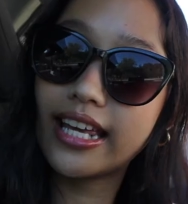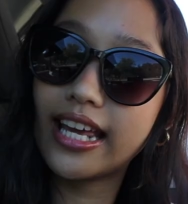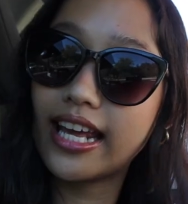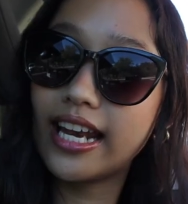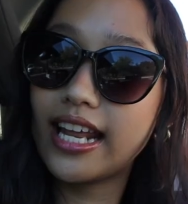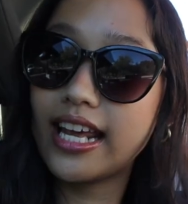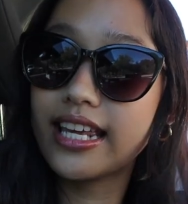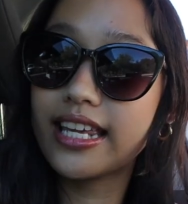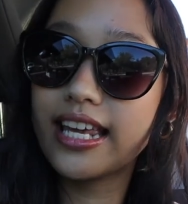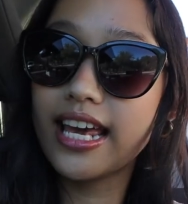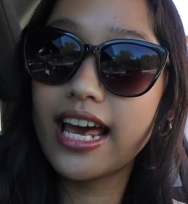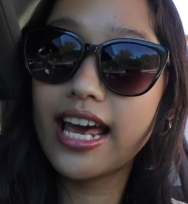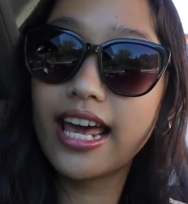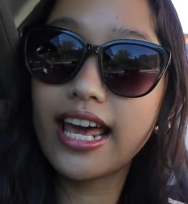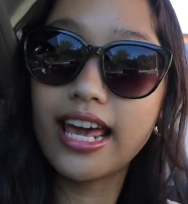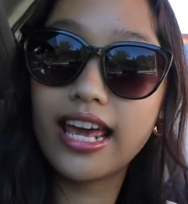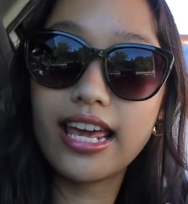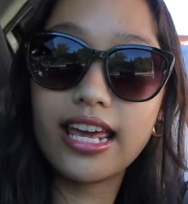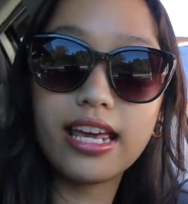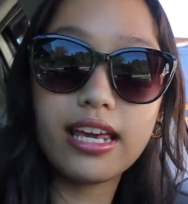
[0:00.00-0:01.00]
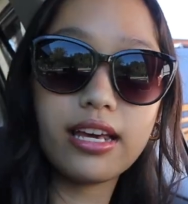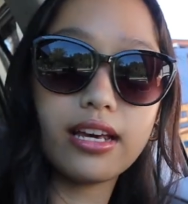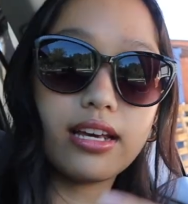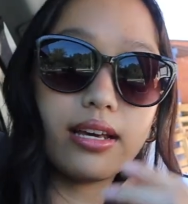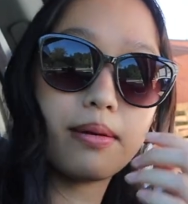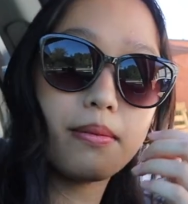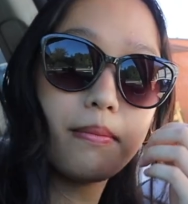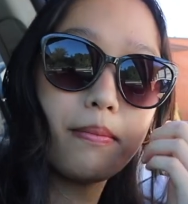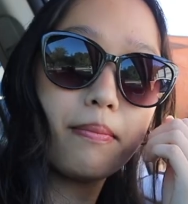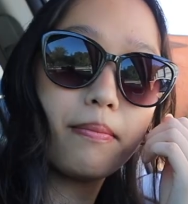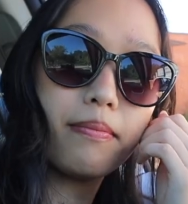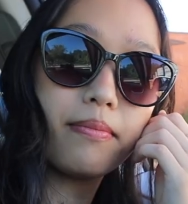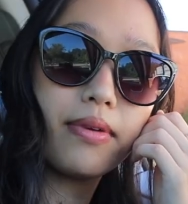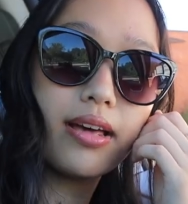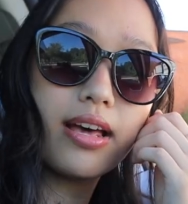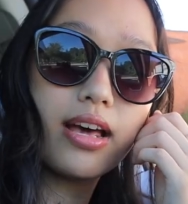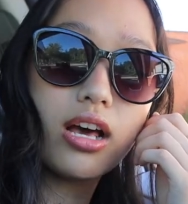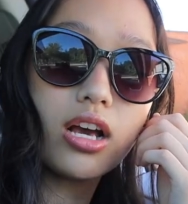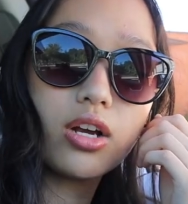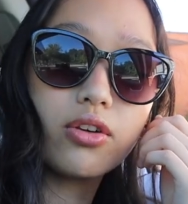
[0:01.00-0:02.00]
Can I get a
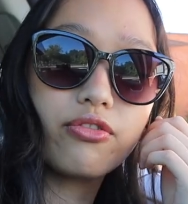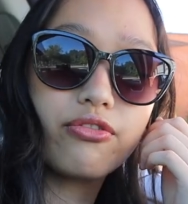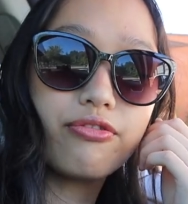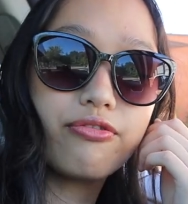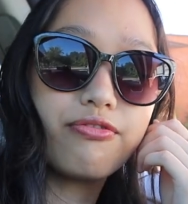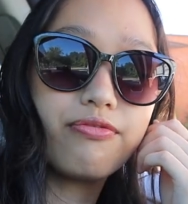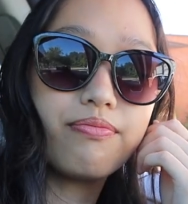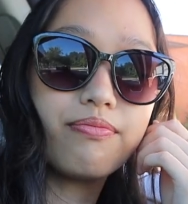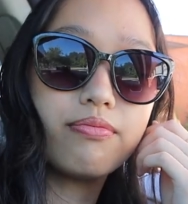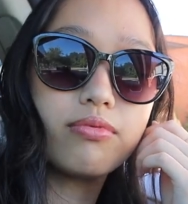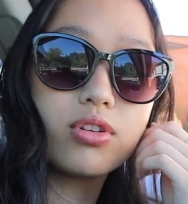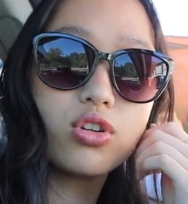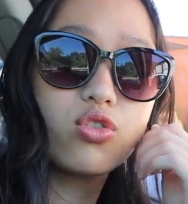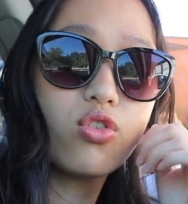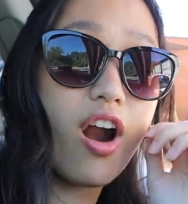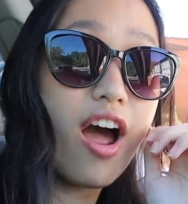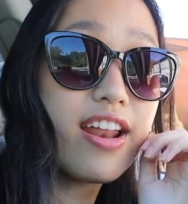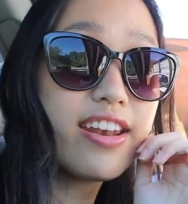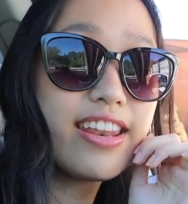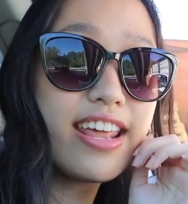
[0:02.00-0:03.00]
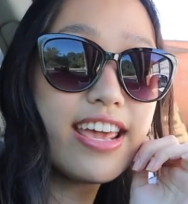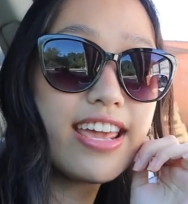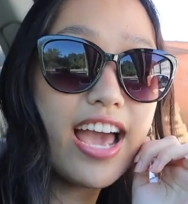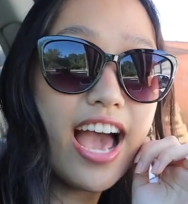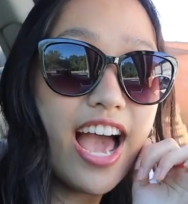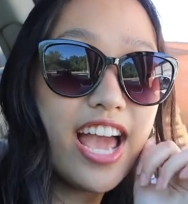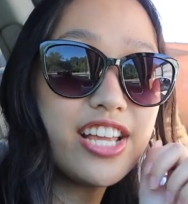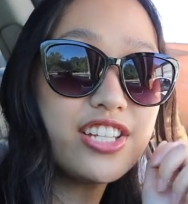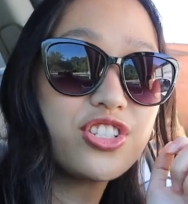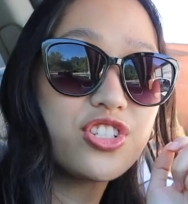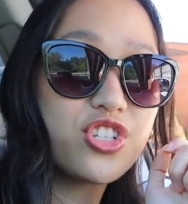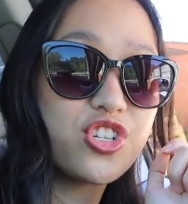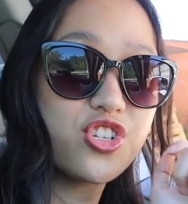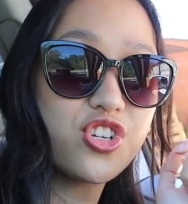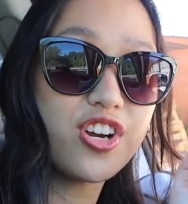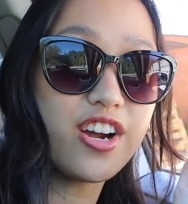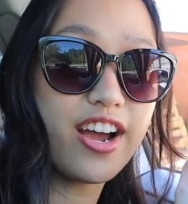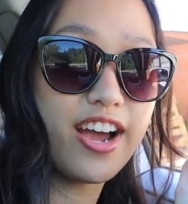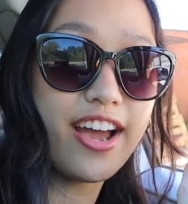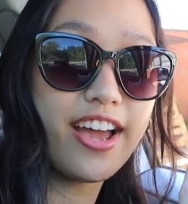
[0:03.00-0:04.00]
grande iced
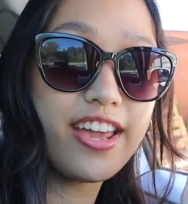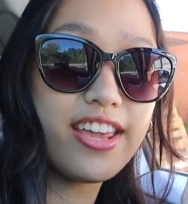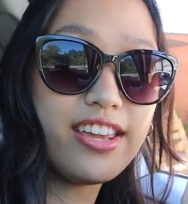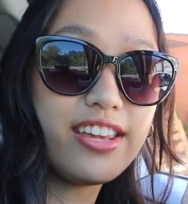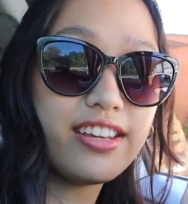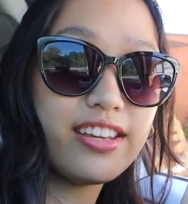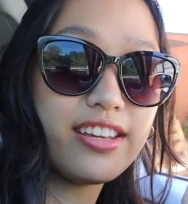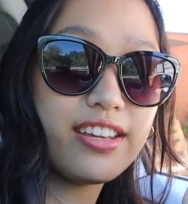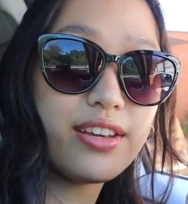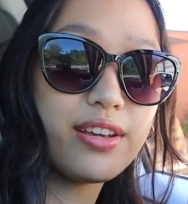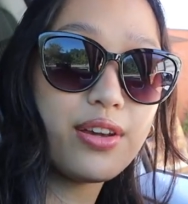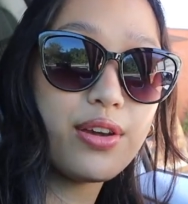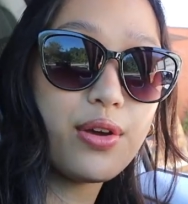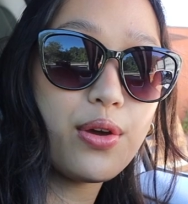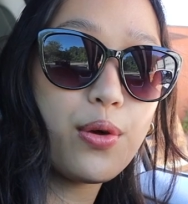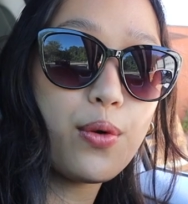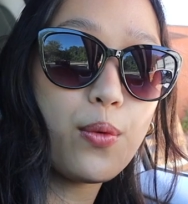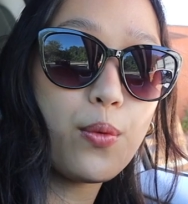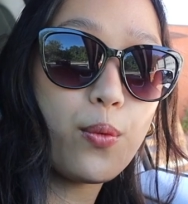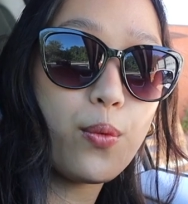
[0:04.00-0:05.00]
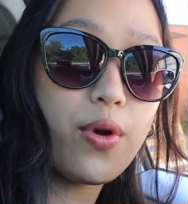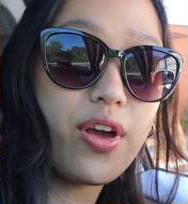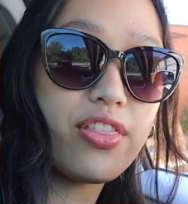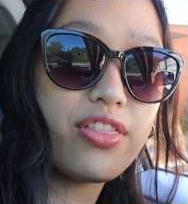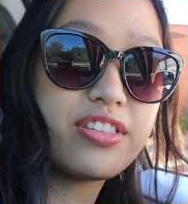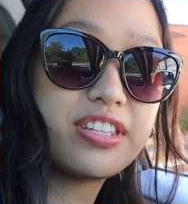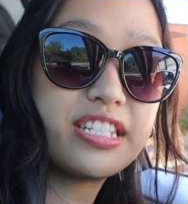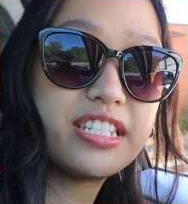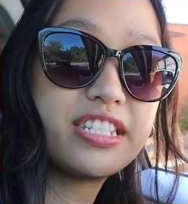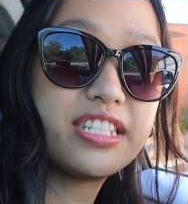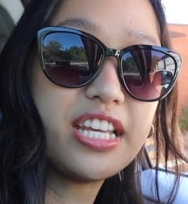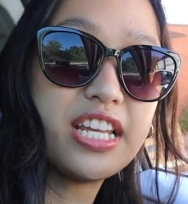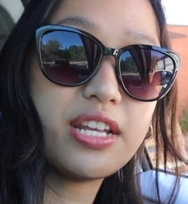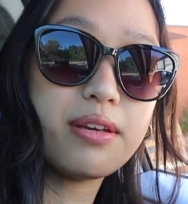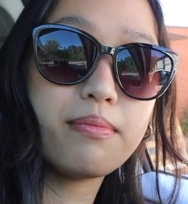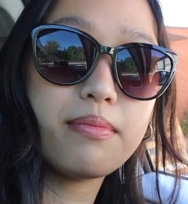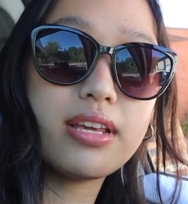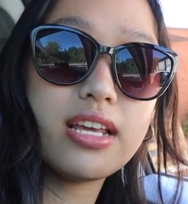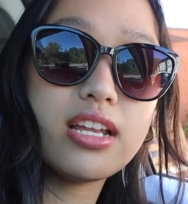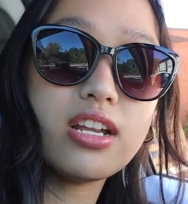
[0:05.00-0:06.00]
chai with
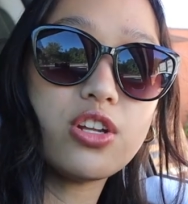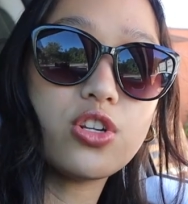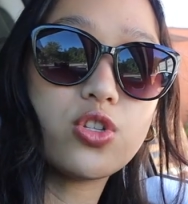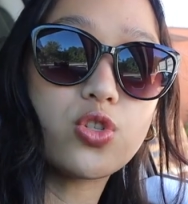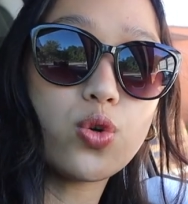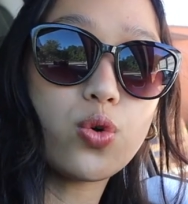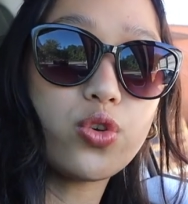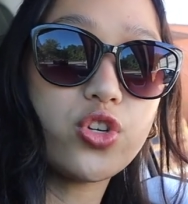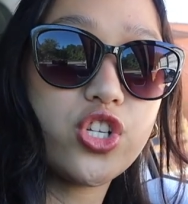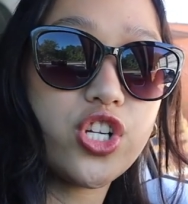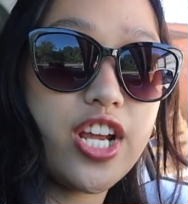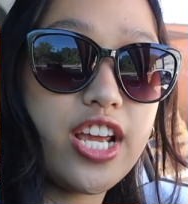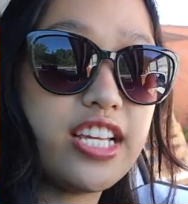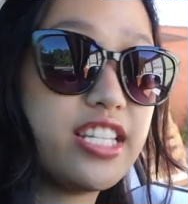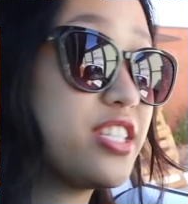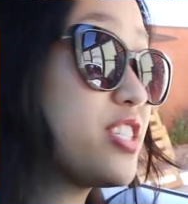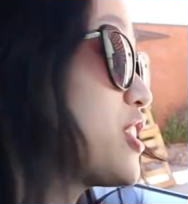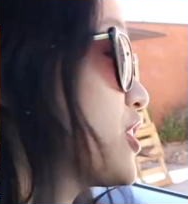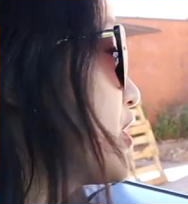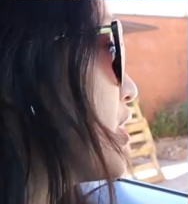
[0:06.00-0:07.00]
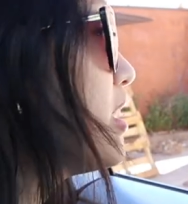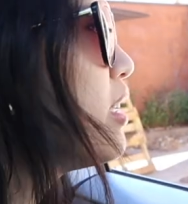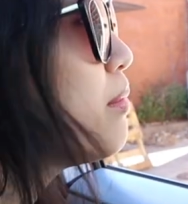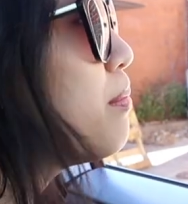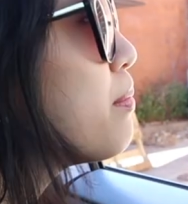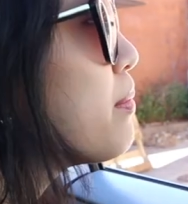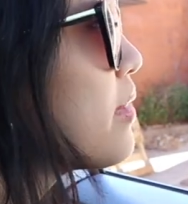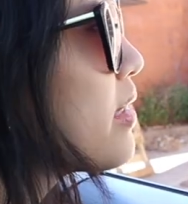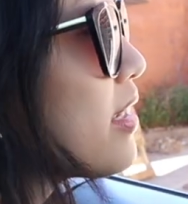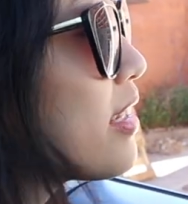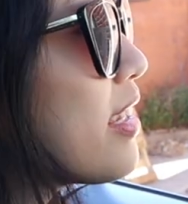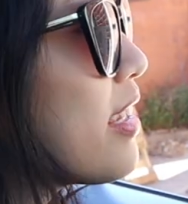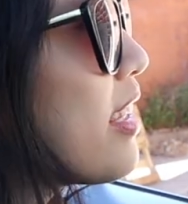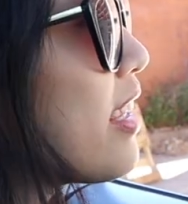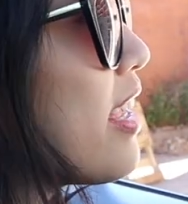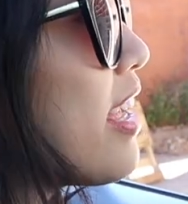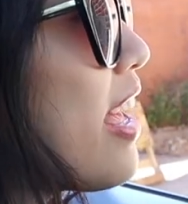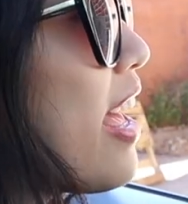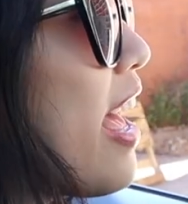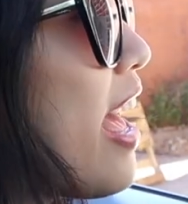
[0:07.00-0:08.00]
cinnamon dolce syrup
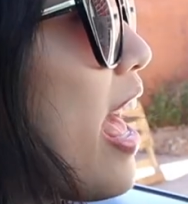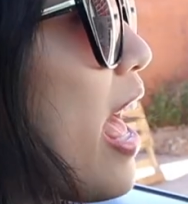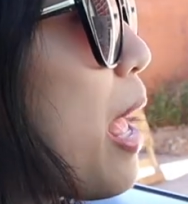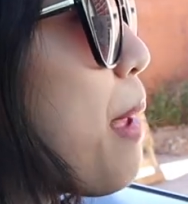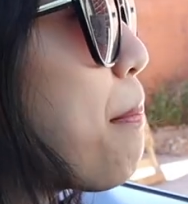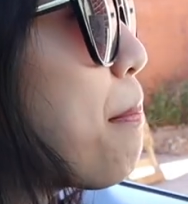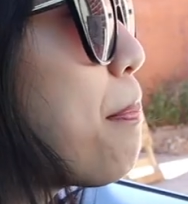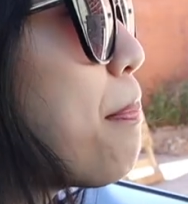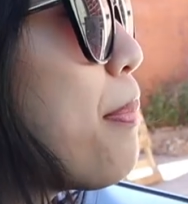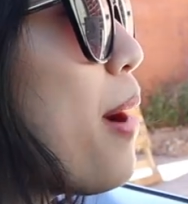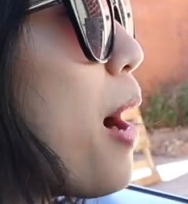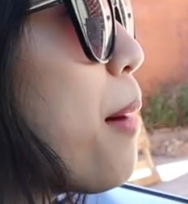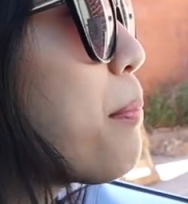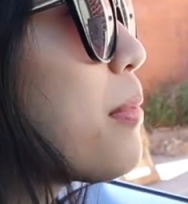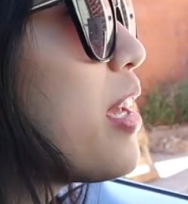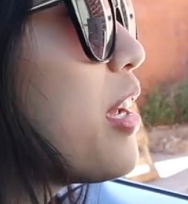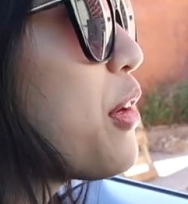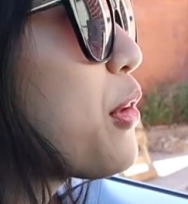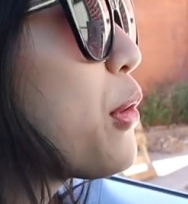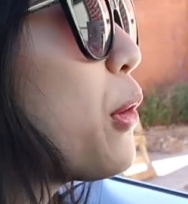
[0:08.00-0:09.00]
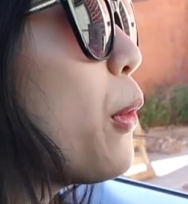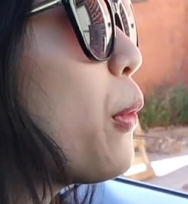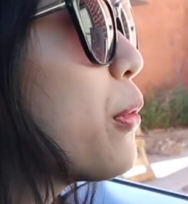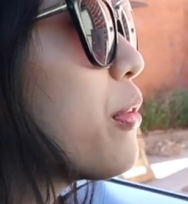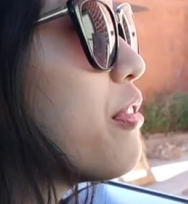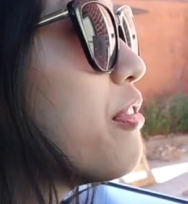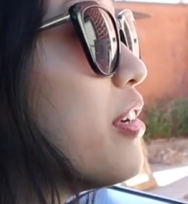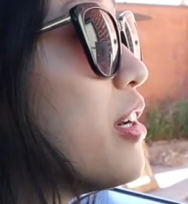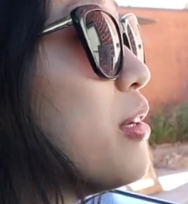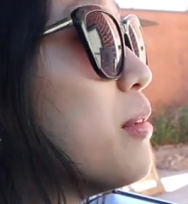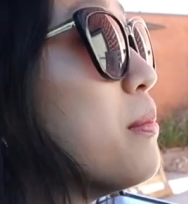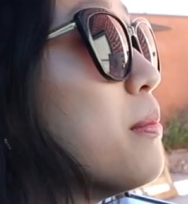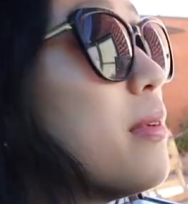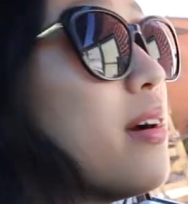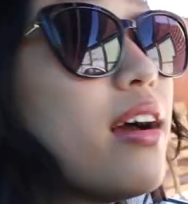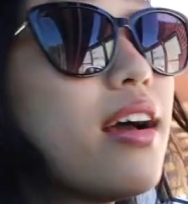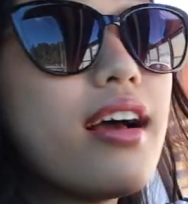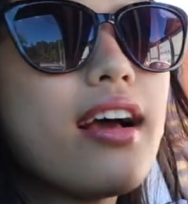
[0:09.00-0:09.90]
and pumpkin cold foam?